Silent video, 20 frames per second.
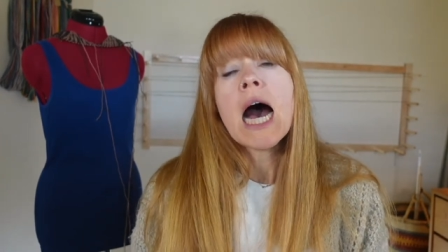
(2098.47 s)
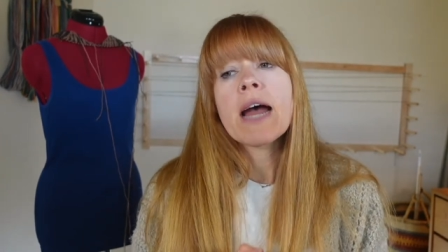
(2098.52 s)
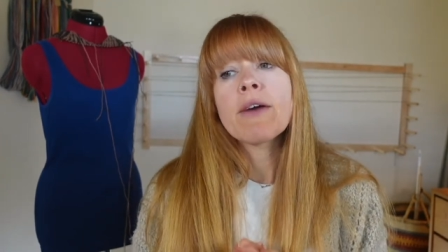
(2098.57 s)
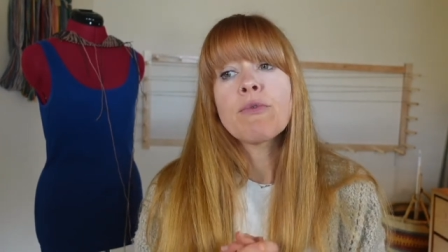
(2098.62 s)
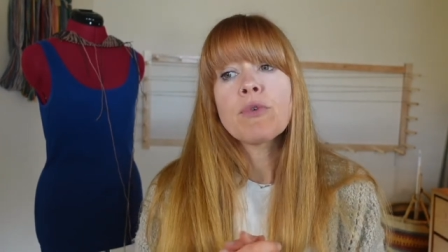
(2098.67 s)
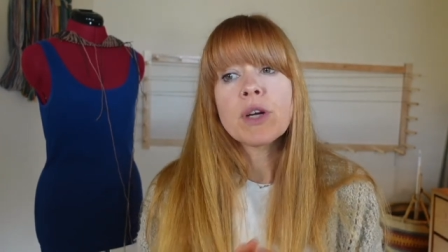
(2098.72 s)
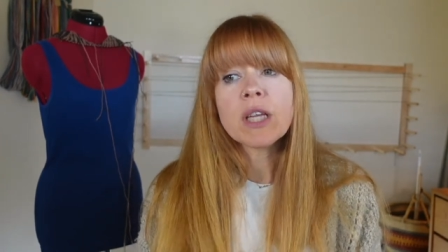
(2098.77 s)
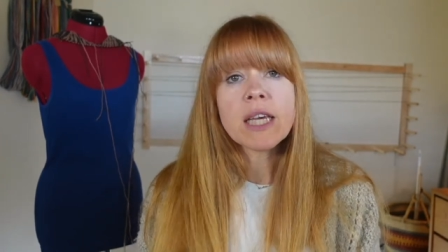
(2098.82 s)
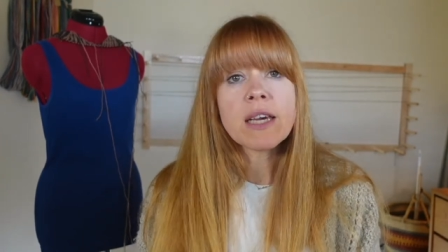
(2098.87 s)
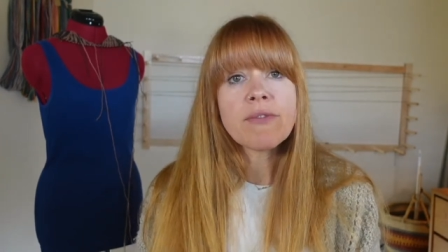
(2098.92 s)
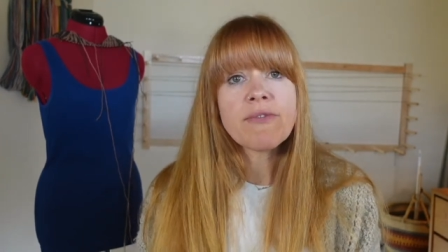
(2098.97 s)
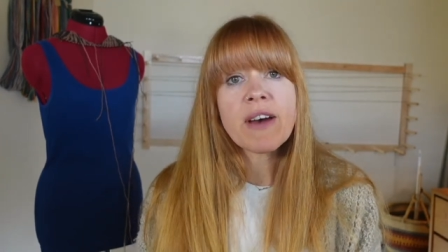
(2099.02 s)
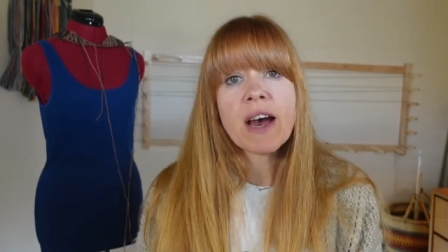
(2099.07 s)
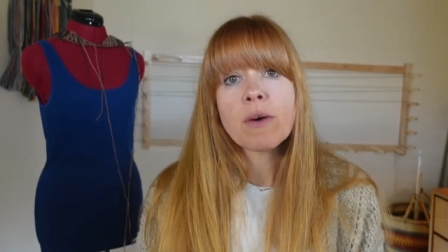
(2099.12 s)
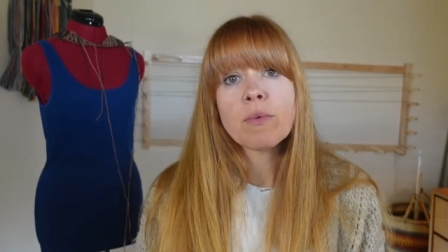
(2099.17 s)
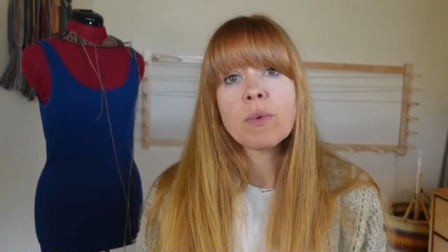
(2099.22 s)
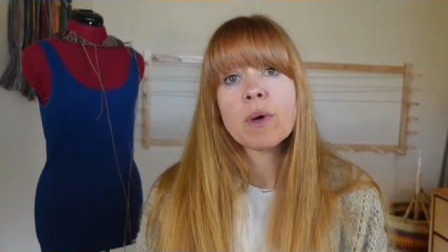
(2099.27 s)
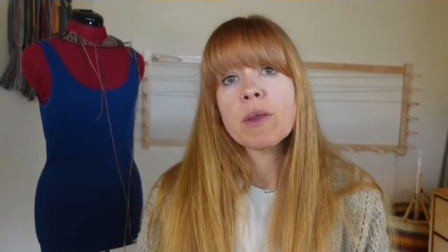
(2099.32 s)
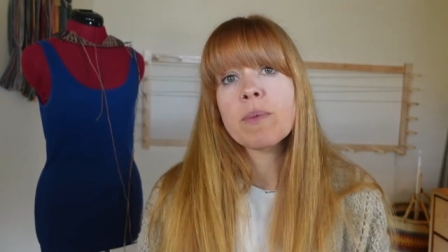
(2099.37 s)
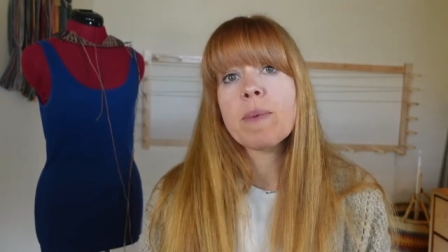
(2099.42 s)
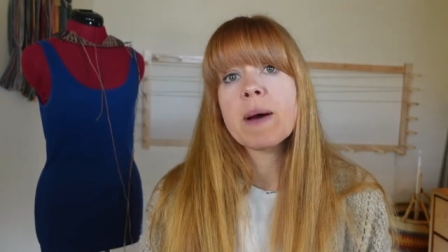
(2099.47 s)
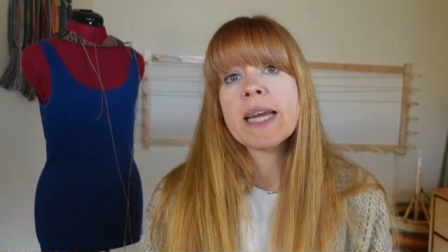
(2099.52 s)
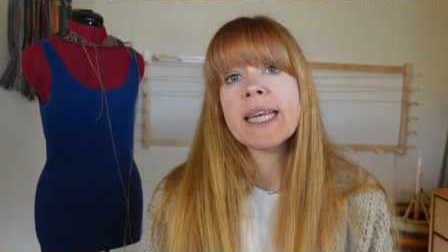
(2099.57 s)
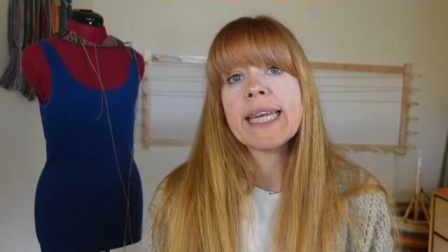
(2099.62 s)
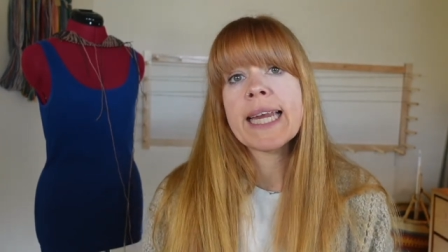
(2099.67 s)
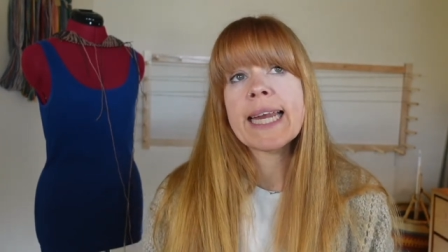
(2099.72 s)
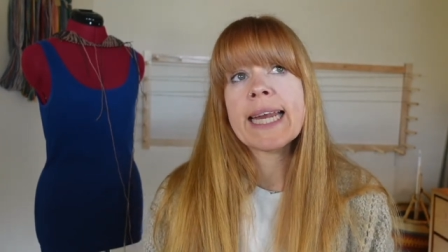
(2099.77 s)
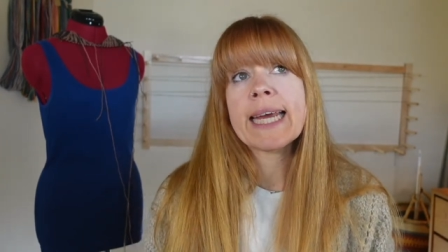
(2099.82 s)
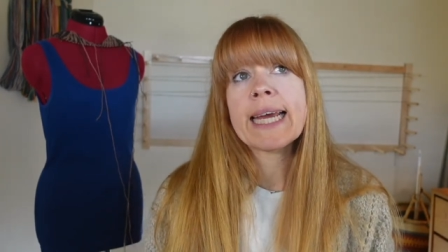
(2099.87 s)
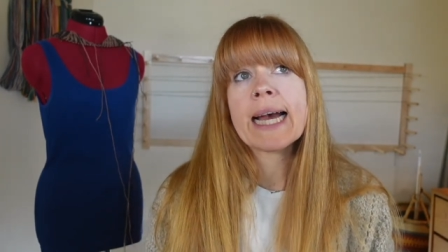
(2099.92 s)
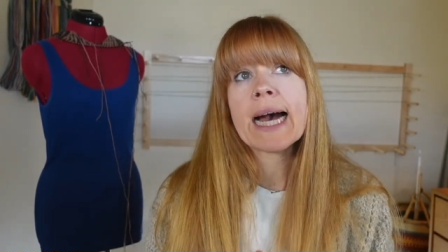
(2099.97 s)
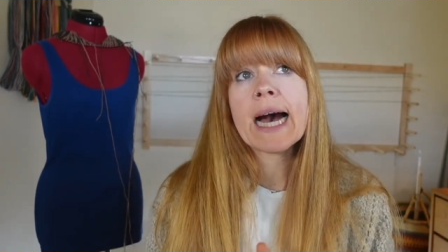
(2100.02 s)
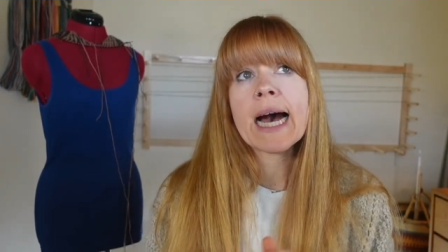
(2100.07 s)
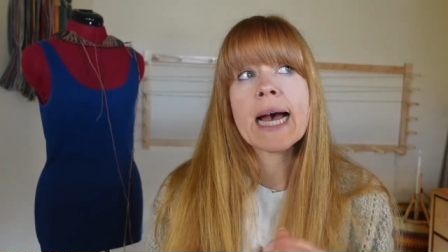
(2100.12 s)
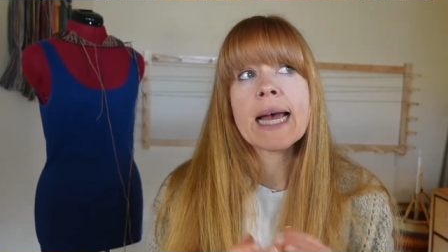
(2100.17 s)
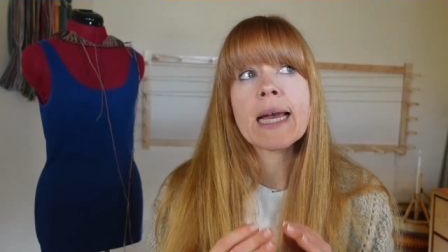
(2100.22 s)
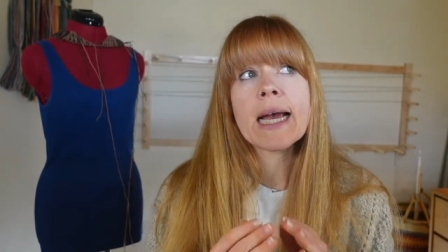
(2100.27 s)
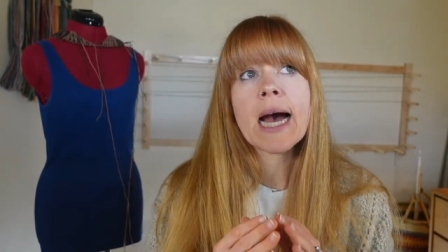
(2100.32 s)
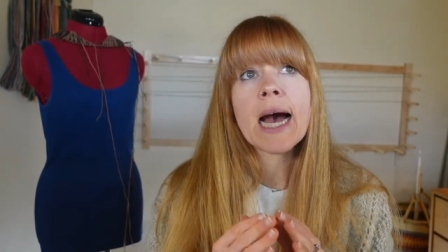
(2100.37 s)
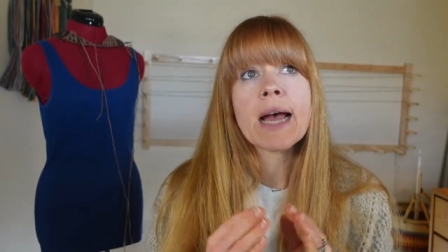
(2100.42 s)
I've really found with my knitting,
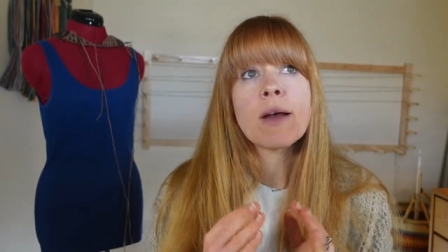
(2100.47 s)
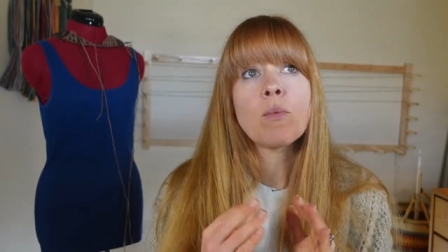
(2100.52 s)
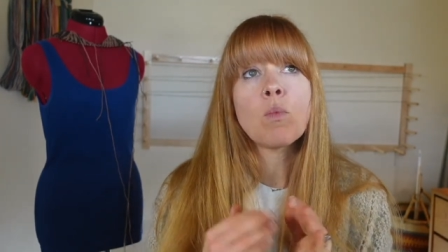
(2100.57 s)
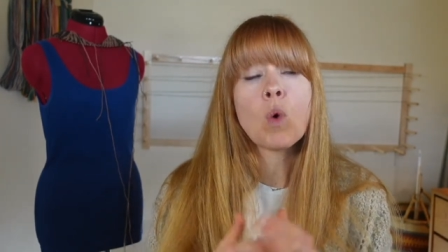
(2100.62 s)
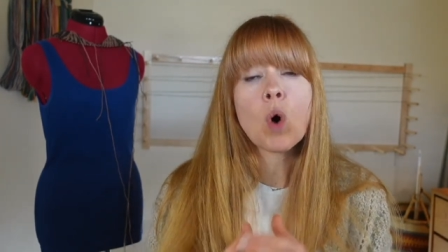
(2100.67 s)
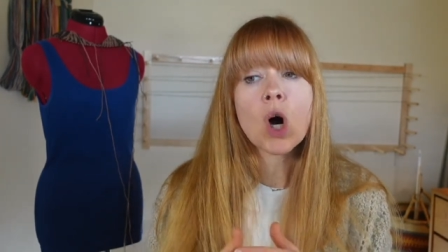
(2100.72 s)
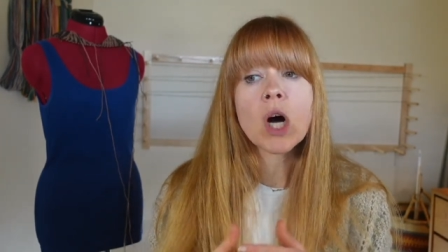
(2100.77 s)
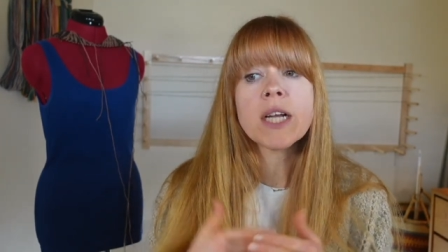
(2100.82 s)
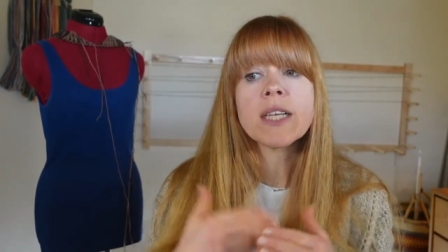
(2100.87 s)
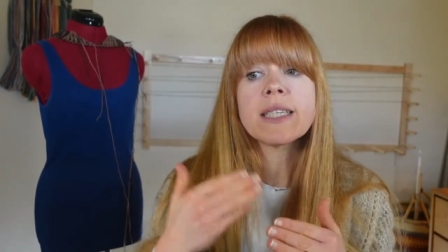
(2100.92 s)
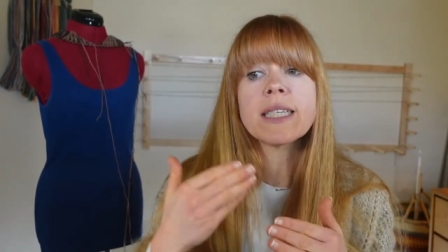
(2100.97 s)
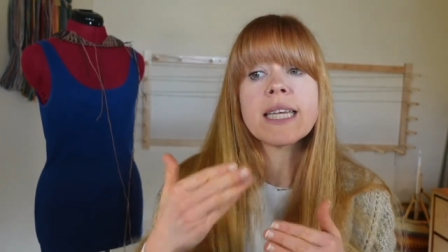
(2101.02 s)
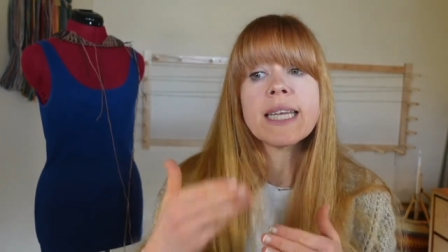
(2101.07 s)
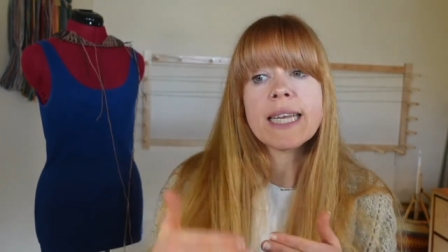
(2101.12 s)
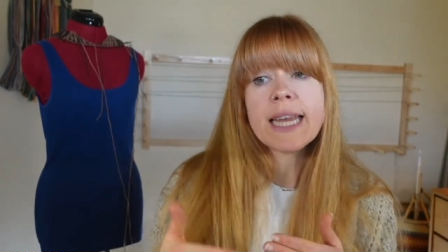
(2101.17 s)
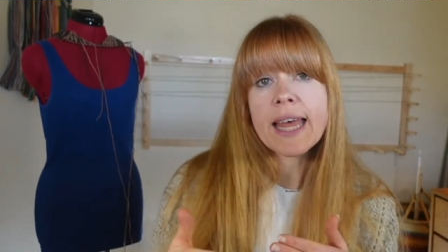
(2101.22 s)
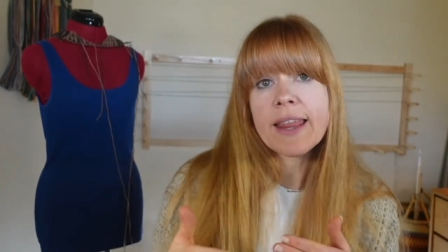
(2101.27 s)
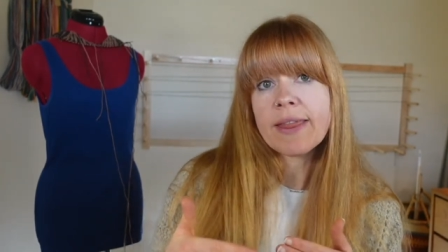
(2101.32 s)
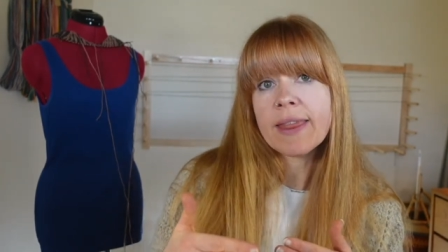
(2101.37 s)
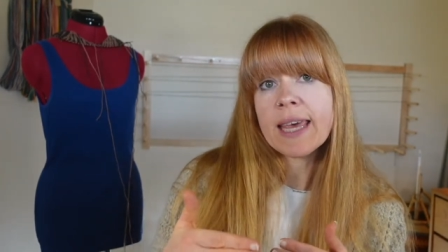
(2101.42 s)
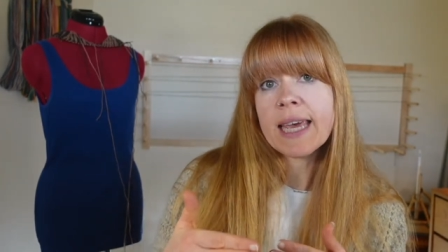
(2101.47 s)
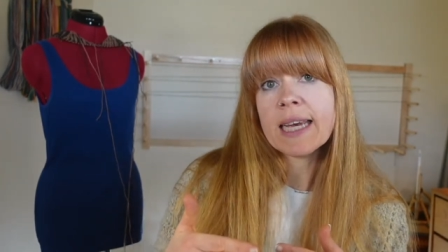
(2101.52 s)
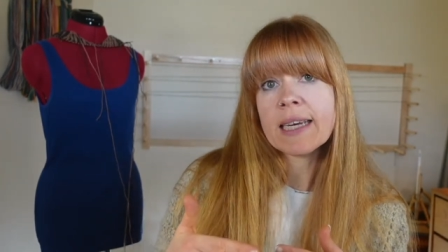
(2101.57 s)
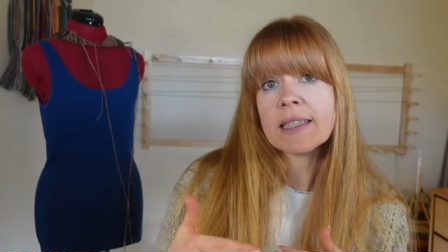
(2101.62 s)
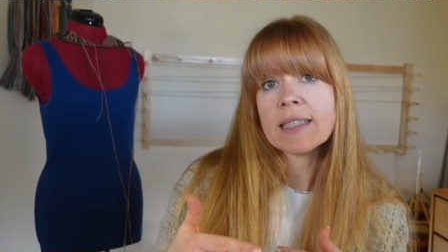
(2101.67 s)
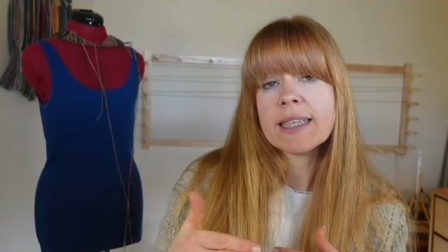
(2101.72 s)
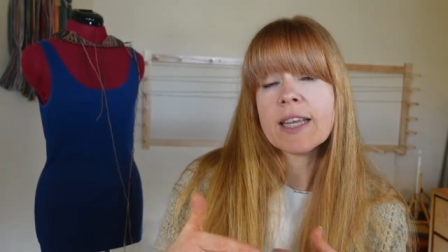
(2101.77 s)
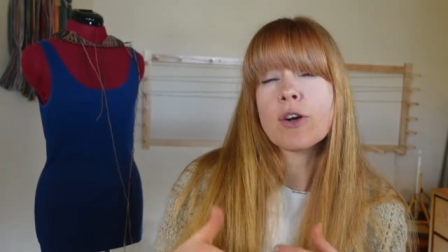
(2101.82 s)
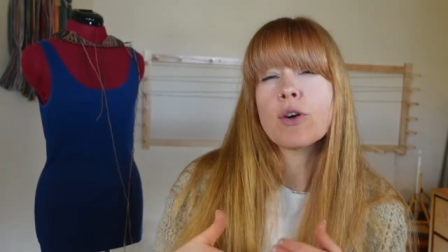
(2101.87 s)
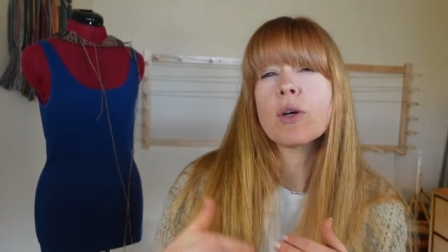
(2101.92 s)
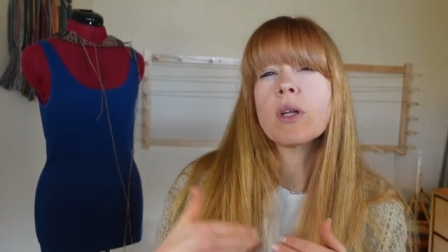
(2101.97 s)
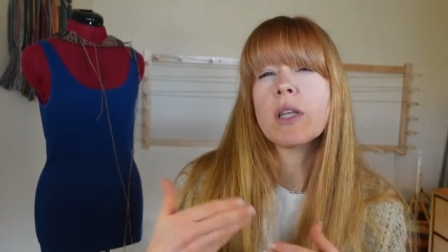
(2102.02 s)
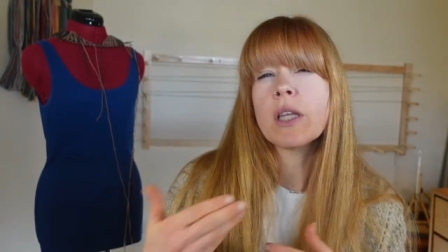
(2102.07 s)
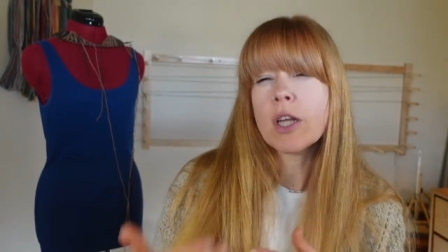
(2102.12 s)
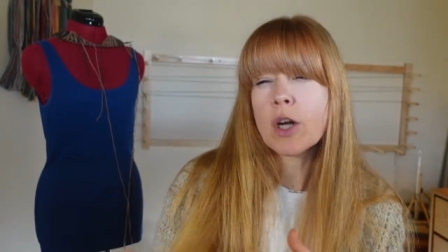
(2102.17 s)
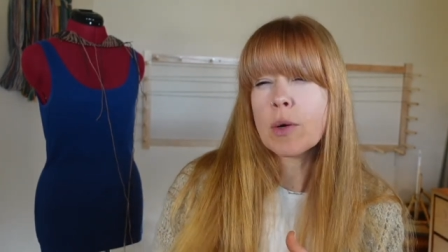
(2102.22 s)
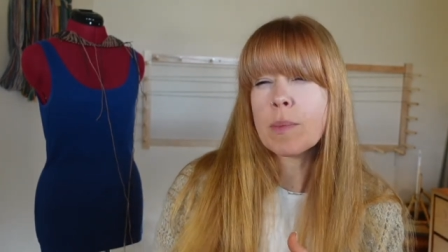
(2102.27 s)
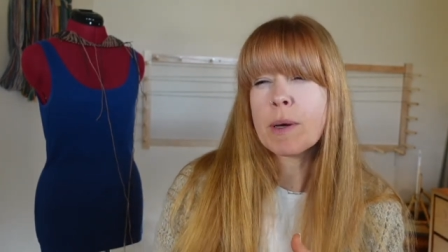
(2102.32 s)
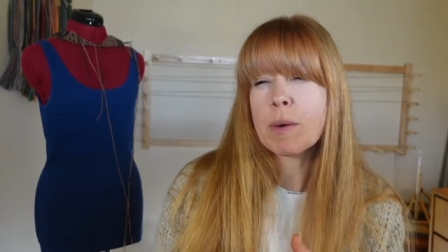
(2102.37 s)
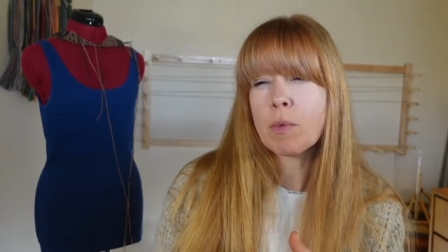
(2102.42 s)
I, I want to knit things that are a
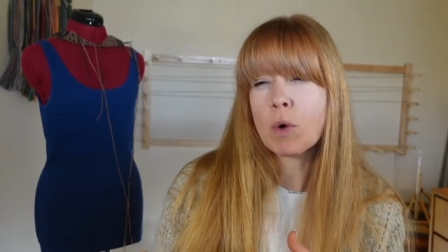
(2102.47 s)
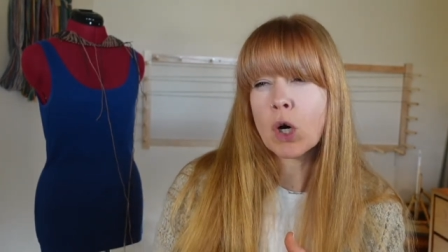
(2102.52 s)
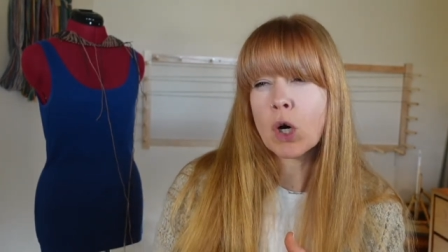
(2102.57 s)
little